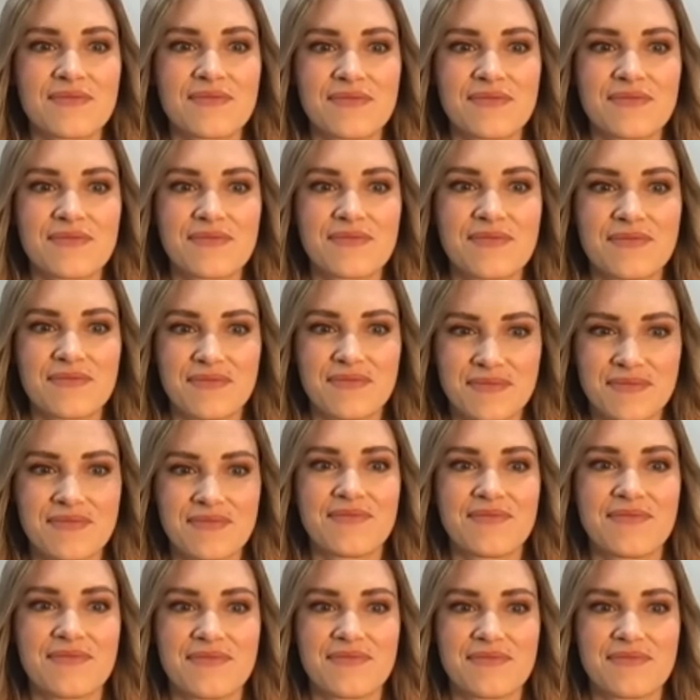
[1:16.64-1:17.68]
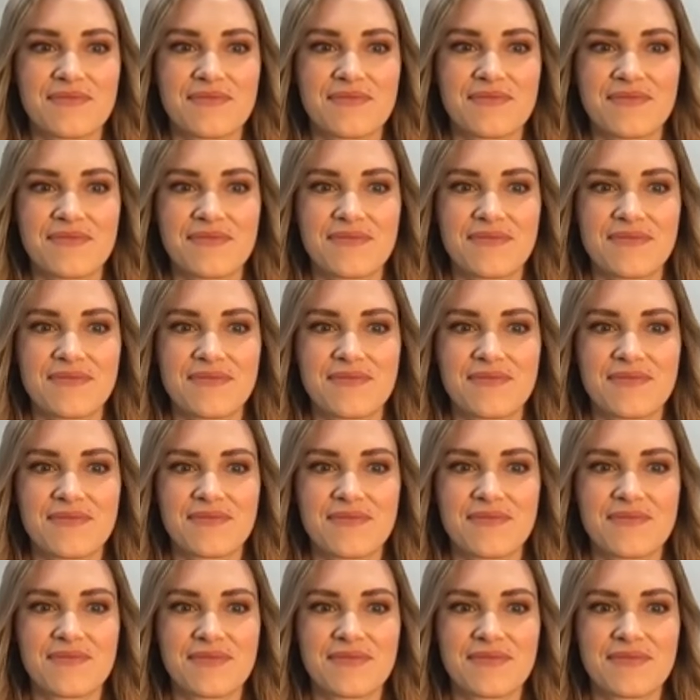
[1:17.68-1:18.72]

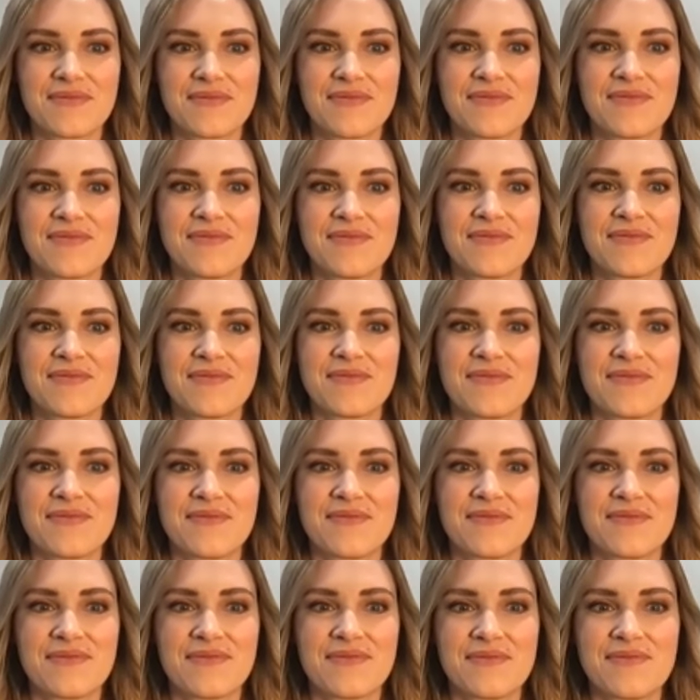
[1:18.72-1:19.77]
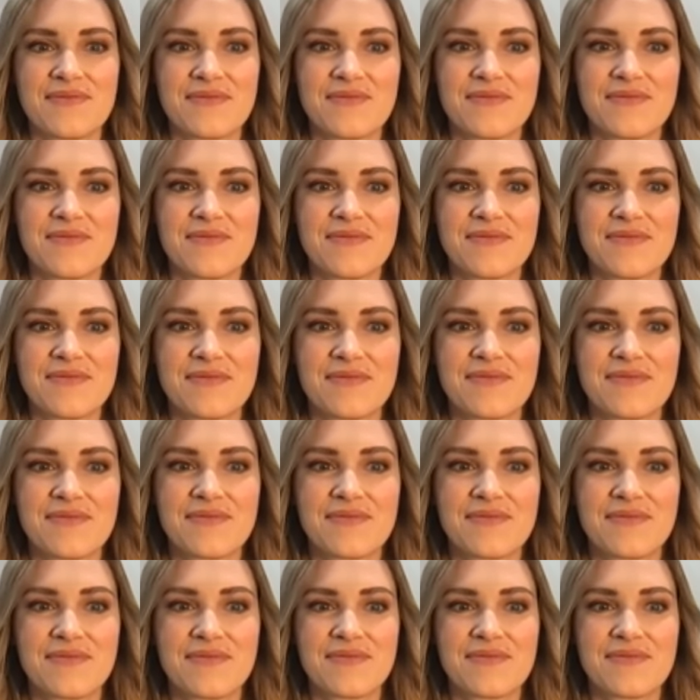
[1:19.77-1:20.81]

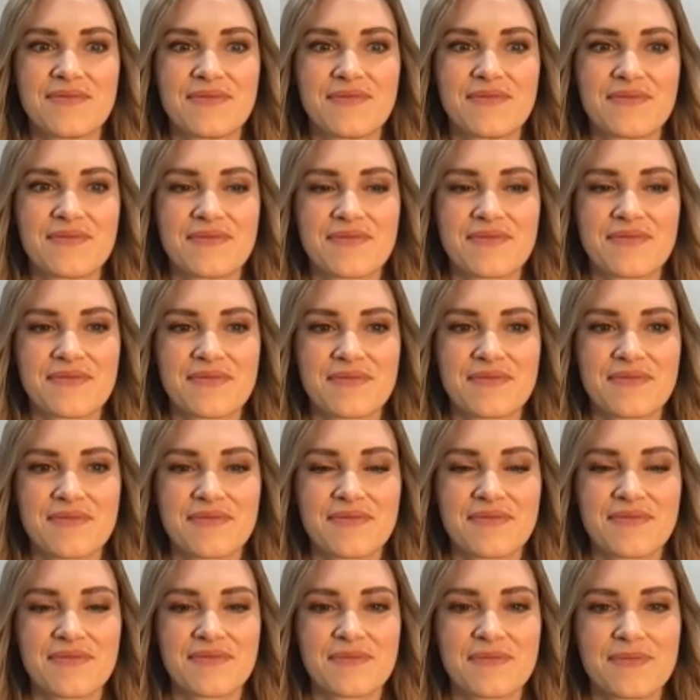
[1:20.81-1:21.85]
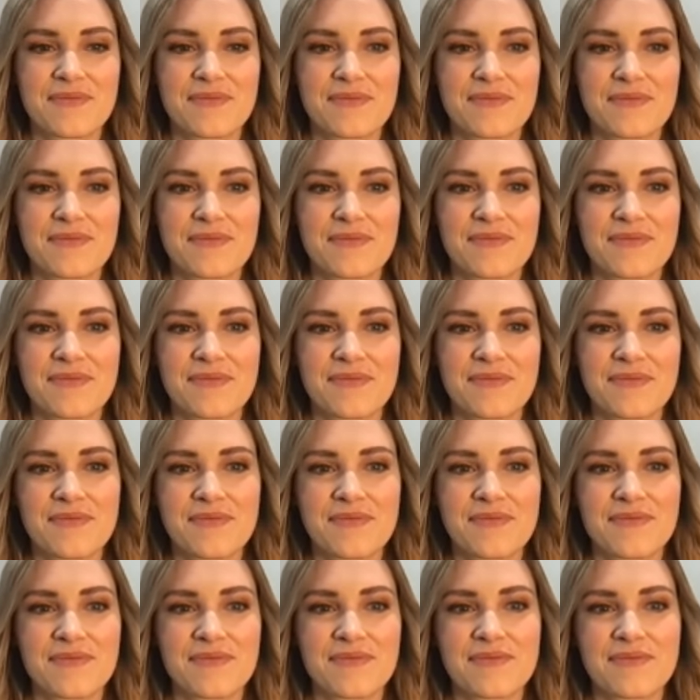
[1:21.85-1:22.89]
The person shown says nothing.